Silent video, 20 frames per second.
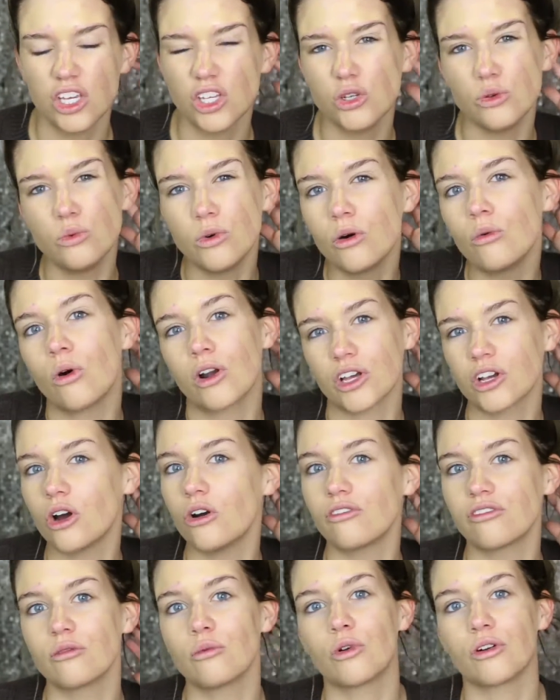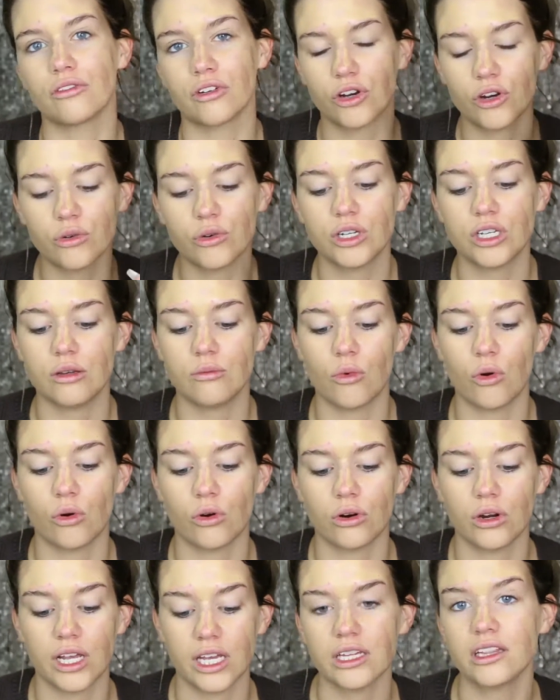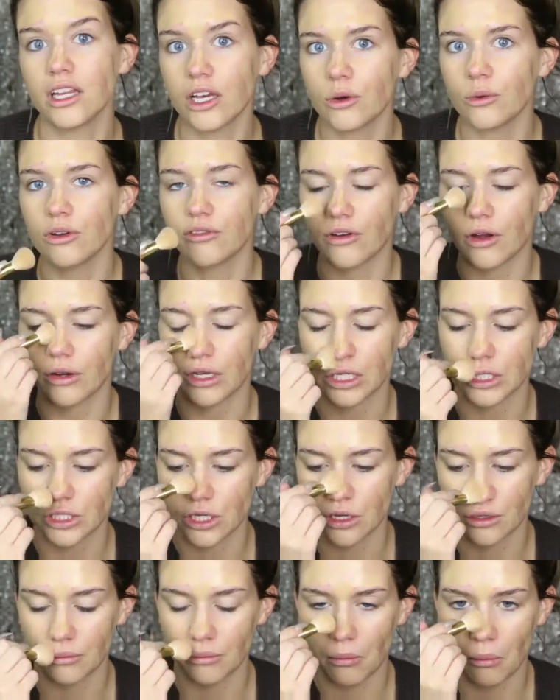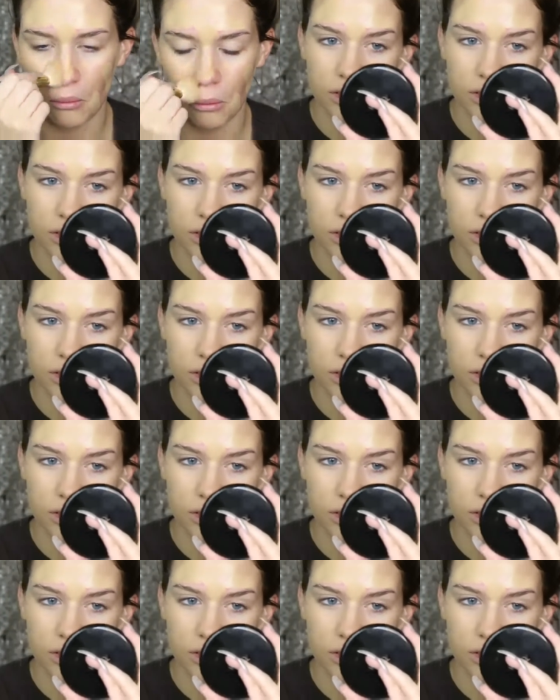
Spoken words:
you will want to go for more of a cream or a liquid foundation.